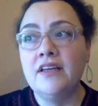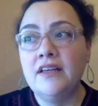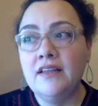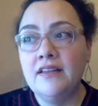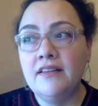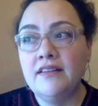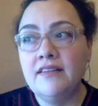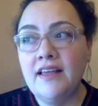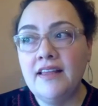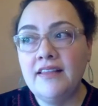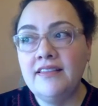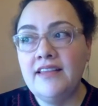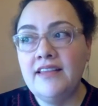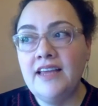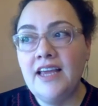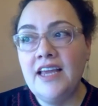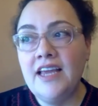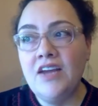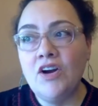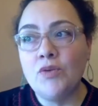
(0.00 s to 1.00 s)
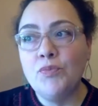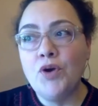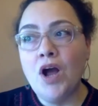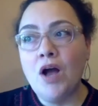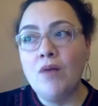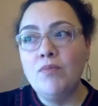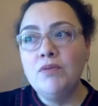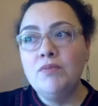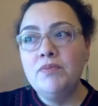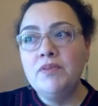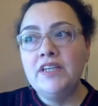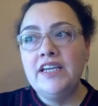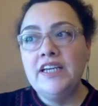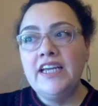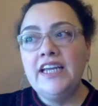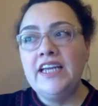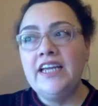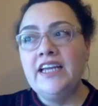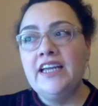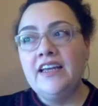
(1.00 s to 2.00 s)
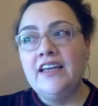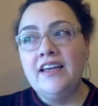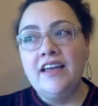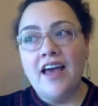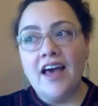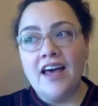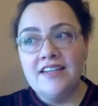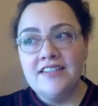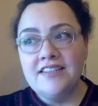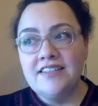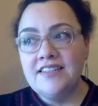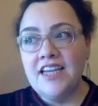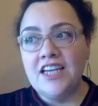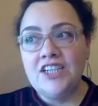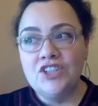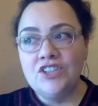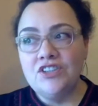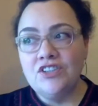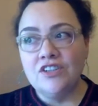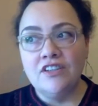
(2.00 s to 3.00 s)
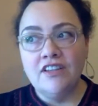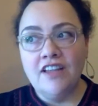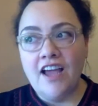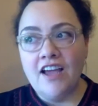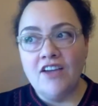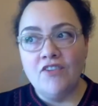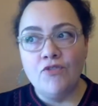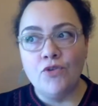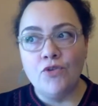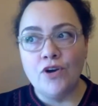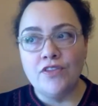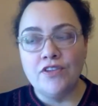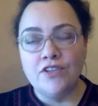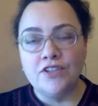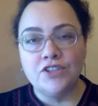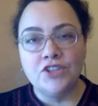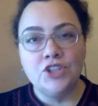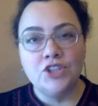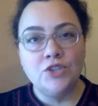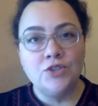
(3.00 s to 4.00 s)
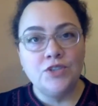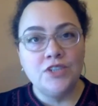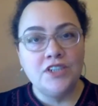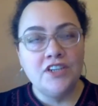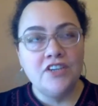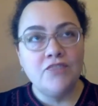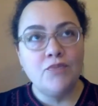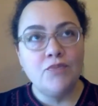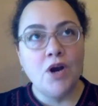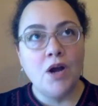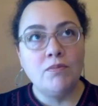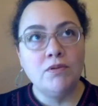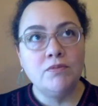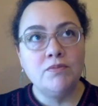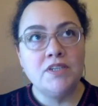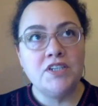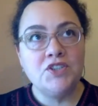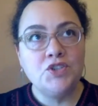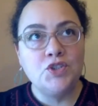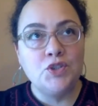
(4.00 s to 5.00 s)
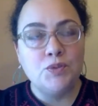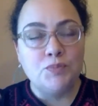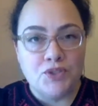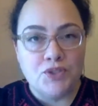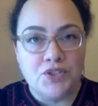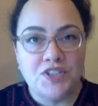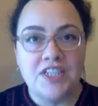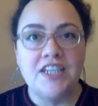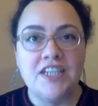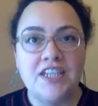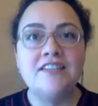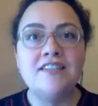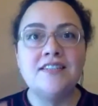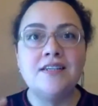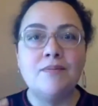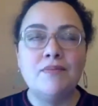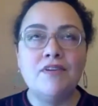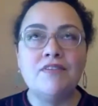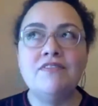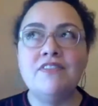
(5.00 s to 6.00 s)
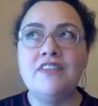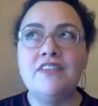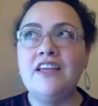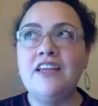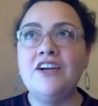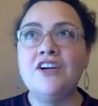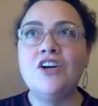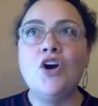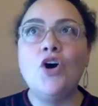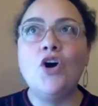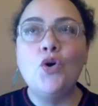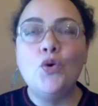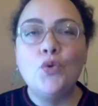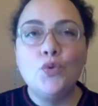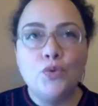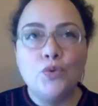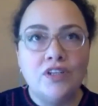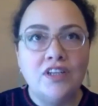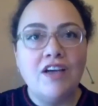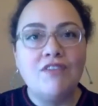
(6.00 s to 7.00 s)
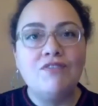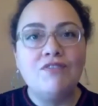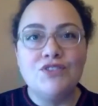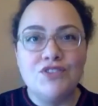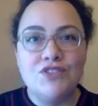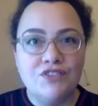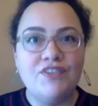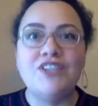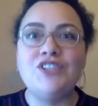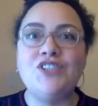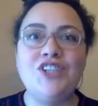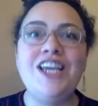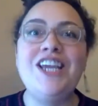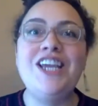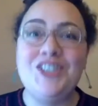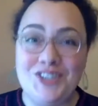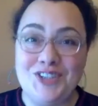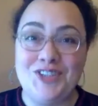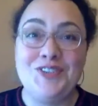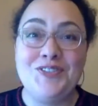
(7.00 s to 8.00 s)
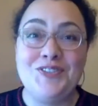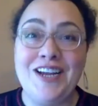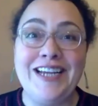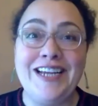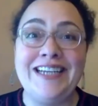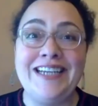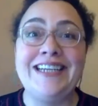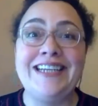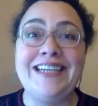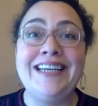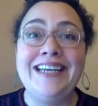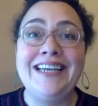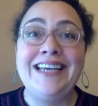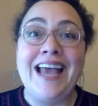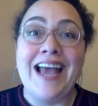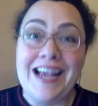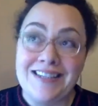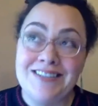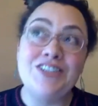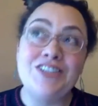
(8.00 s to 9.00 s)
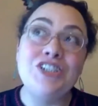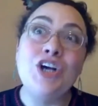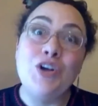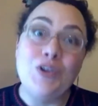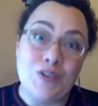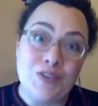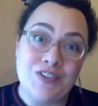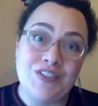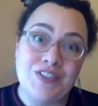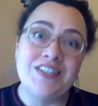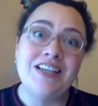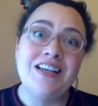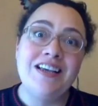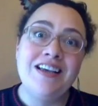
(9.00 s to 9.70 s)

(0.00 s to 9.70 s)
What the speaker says: that they are probably at a stage in their life where their children have probably superseded some of their own levels of education, right, as adults.